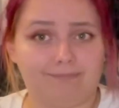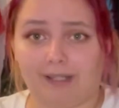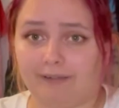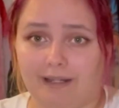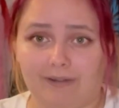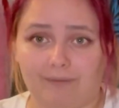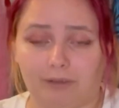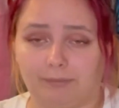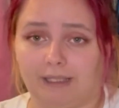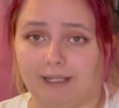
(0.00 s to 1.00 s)
I've never had
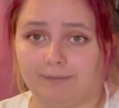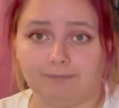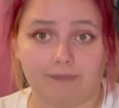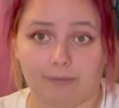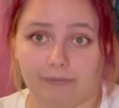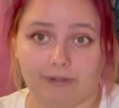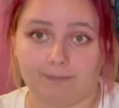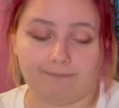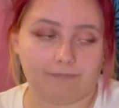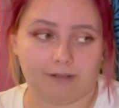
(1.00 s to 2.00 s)
one on my leg. It was fine,
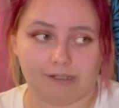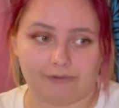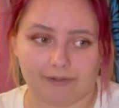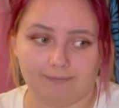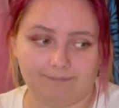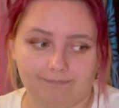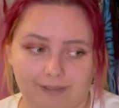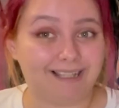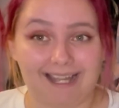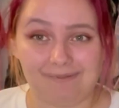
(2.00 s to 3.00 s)
honestly.
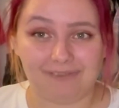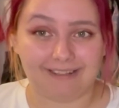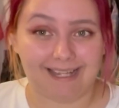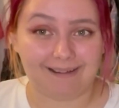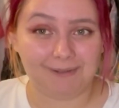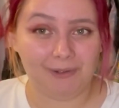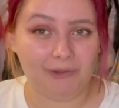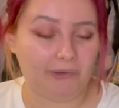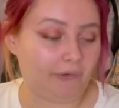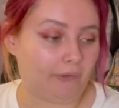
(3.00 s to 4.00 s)
Well, I have them now,
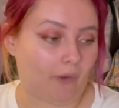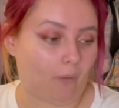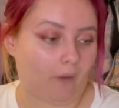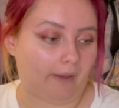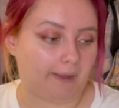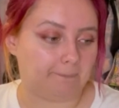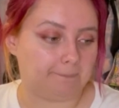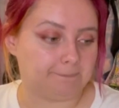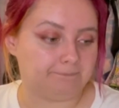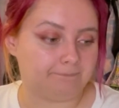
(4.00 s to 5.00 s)
so
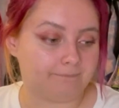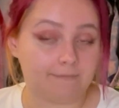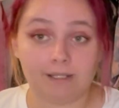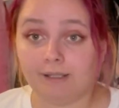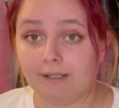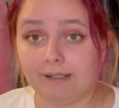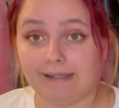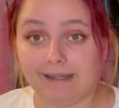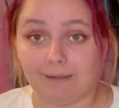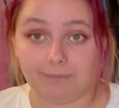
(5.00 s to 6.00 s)

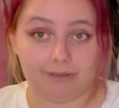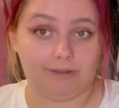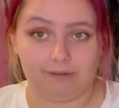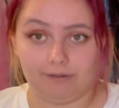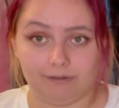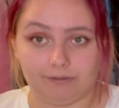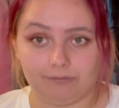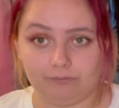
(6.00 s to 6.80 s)
I'm gonna